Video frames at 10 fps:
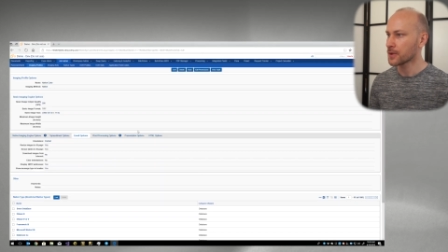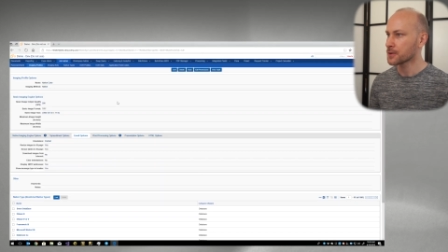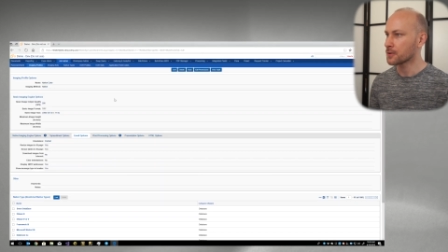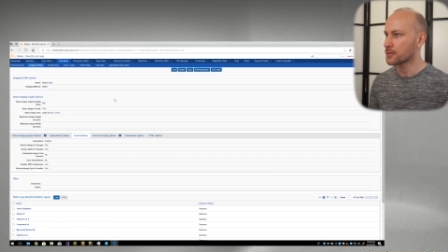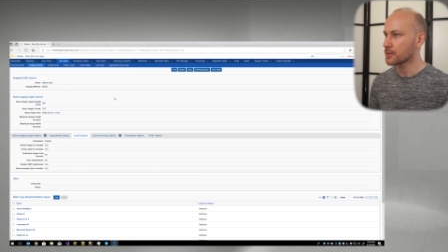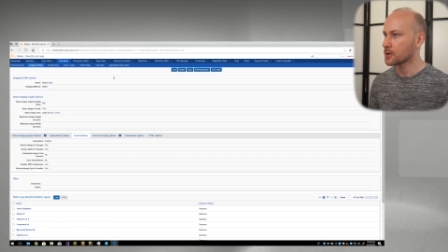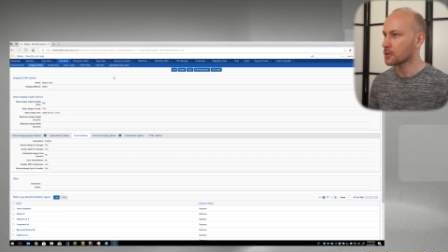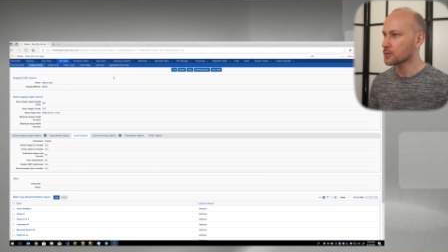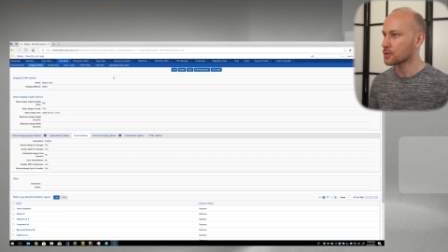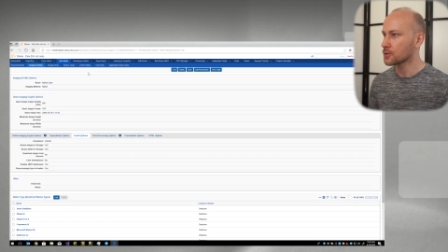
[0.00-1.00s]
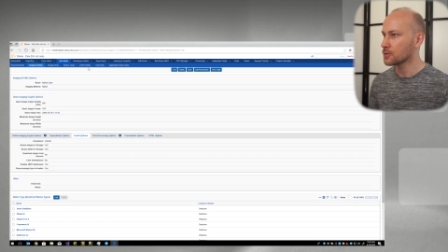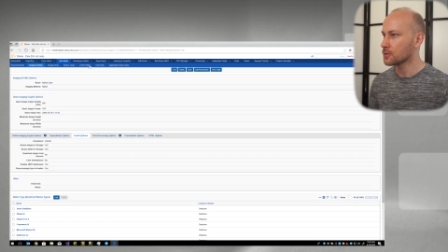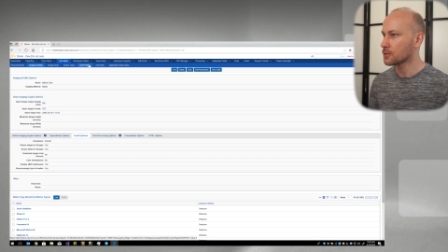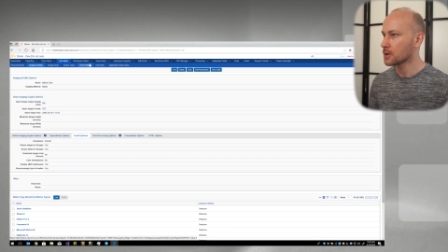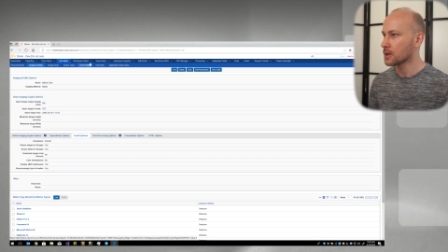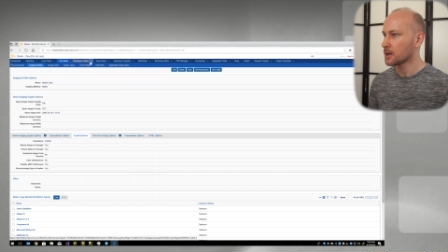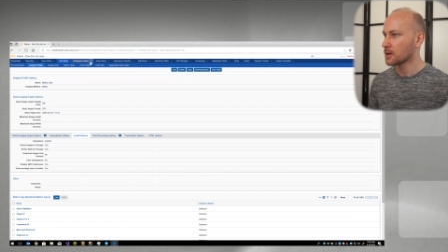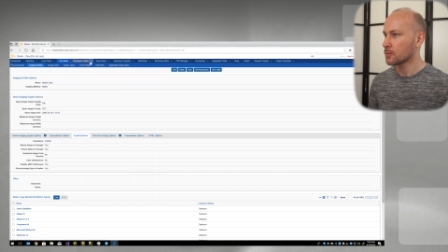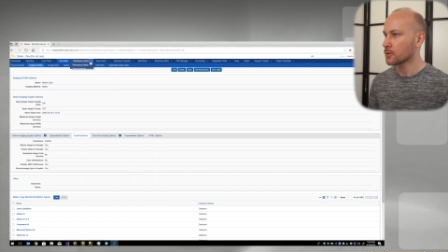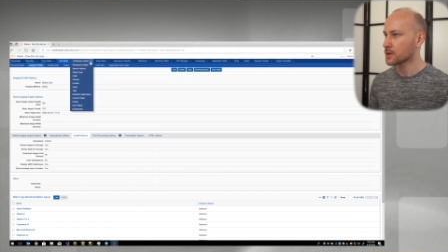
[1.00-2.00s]
So if we go to
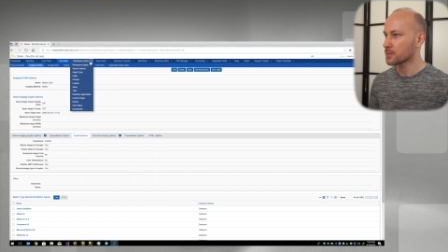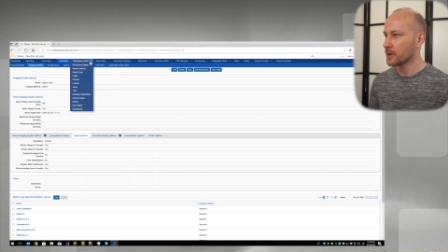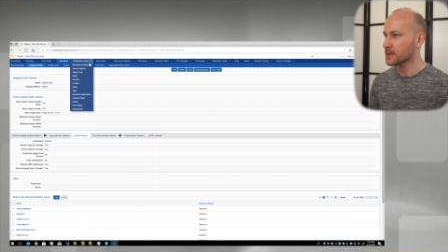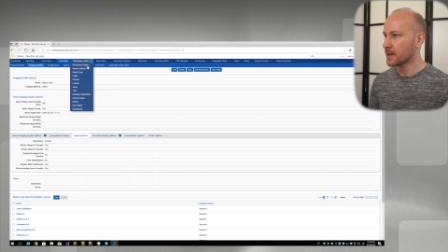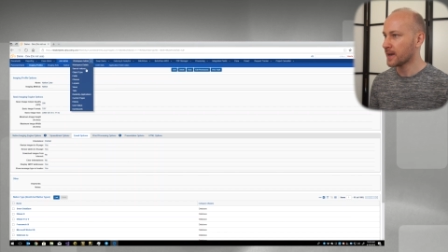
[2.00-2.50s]
workspace